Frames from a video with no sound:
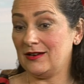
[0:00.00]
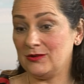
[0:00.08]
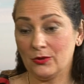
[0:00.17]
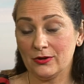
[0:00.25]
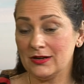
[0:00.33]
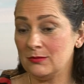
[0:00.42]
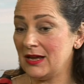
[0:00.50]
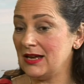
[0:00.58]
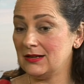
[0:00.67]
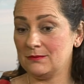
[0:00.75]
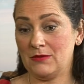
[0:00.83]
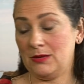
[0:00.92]
you already make
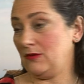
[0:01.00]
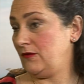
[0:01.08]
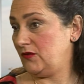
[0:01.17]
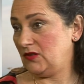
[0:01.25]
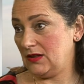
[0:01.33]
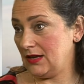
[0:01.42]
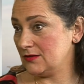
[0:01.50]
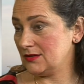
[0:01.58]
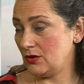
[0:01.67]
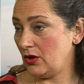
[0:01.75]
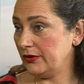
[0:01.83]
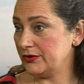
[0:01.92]
maybe
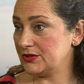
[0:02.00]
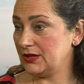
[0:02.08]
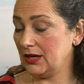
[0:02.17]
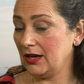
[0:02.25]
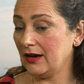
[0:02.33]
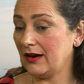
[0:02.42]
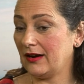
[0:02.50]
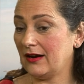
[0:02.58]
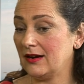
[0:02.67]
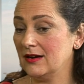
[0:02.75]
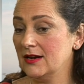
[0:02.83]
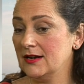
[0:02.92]
$50,000 a
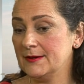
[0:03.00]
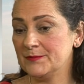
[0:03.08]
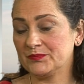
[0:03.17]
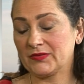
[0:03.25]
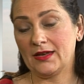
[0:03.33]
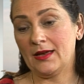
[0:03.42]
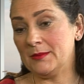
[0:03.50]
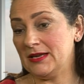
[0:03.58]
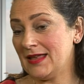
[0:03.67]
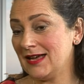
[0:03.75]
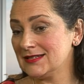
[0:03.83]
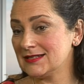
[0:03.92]
year, I mean,
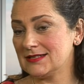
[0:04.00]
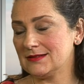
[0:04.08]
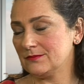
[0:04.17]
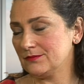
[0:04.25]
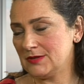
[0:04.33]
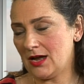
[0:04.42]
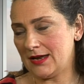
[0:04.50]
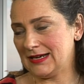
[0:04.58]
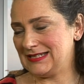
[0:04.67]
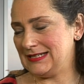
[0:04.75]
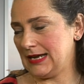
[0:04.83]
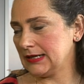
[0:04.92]
that's not
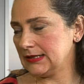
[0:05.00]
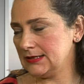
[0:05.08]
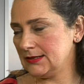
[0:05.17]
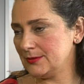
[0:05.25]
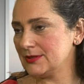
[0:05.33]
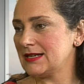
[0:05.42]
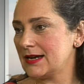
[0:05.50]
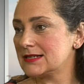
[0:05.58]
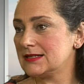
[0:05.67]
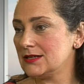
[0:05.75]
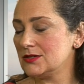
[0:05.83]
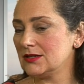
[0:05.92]
exactly double
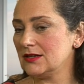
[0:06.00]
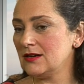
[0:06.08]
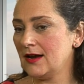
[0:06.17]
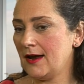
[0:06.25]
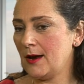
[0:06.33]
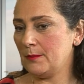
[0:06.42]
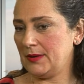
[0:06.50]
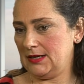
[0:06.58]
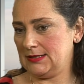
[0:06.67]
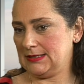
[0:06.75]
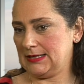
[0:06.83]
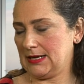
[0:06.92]
taxation, but
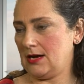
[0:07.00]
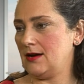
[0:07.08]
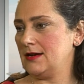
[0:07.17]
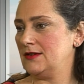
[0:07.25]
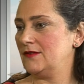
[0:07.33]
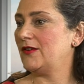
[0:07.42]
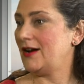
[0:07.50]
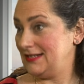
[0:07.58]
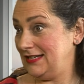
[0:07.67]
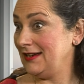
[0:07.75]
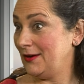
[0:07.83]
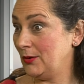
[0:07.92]
it's the kind of
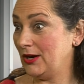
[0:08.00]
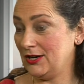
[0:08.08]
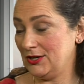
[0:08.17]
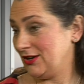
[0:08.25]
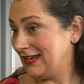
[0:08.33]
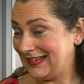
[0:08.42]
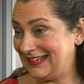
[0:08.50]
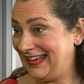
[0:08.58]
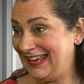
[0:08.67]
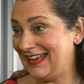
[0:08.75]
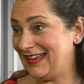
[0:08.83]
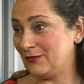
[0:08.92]
idea where you're getting
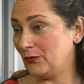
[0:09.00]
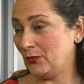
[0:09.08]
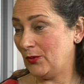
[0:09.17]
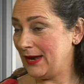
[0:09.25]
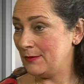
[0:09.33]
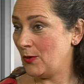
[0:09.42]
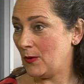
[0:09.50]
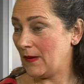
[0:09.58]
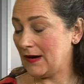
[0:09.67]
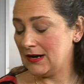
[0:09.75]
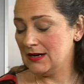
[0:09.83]
hit way more.